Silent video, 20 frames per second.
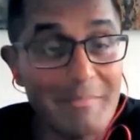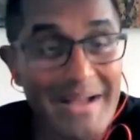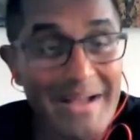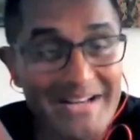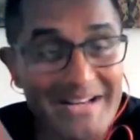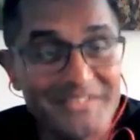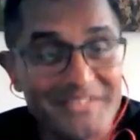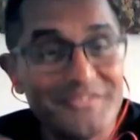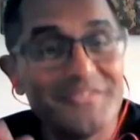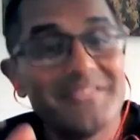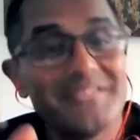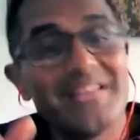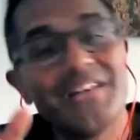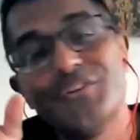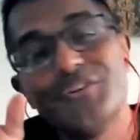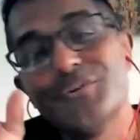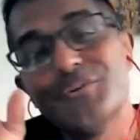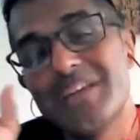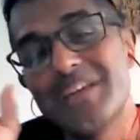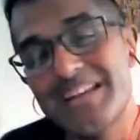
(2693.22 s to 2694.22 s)
The bacteria
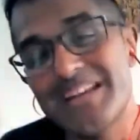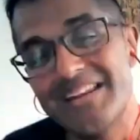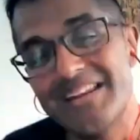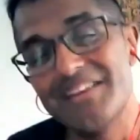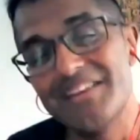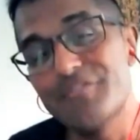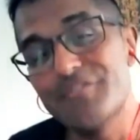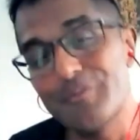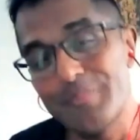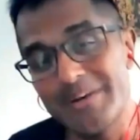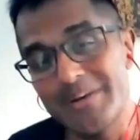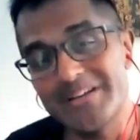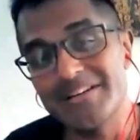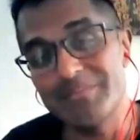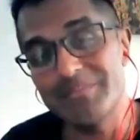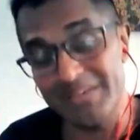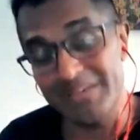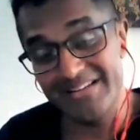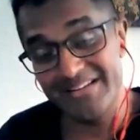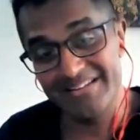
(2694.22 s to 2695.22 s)
that you get in
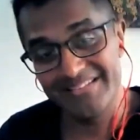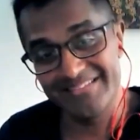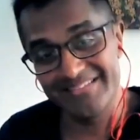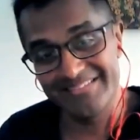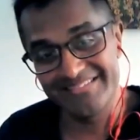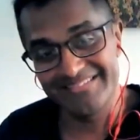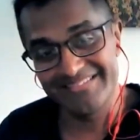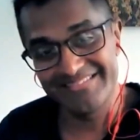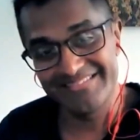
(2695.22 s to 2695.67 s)
fermented meat